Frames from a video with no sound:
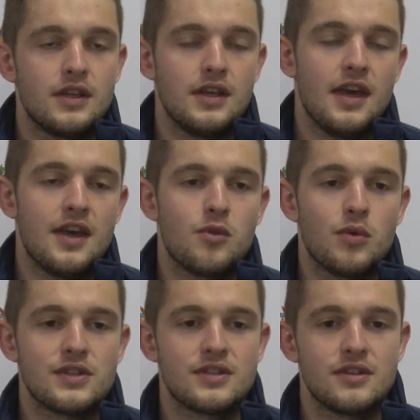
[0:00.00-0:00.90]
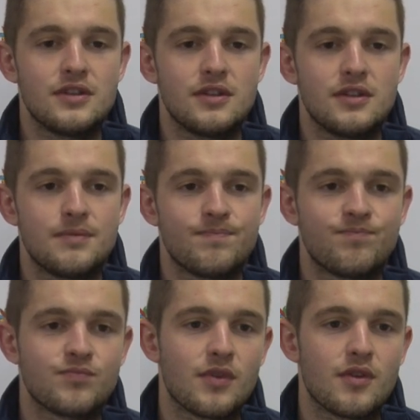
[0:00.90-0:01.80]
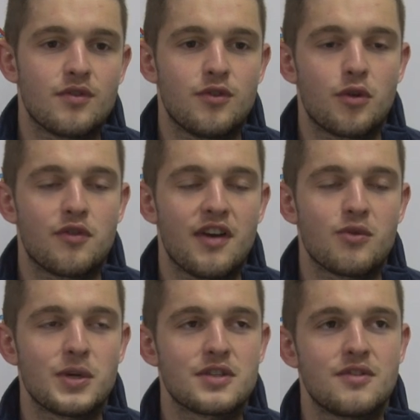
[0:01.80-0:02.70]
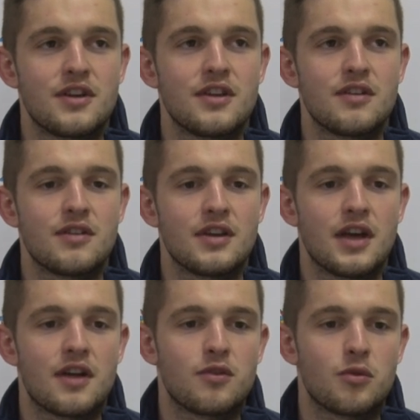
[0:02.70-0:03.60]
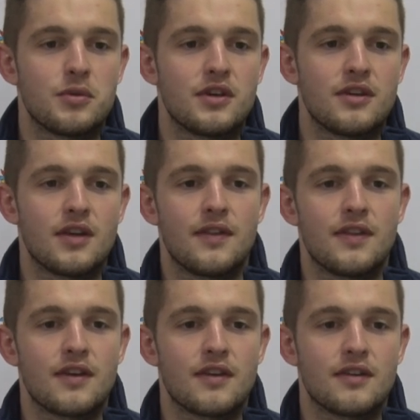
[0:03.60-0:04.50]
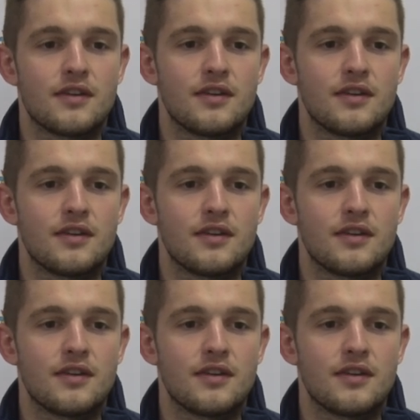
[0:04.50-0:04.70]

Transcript: Yeah, it was 4 or 5 weeks very, very hard for me. I think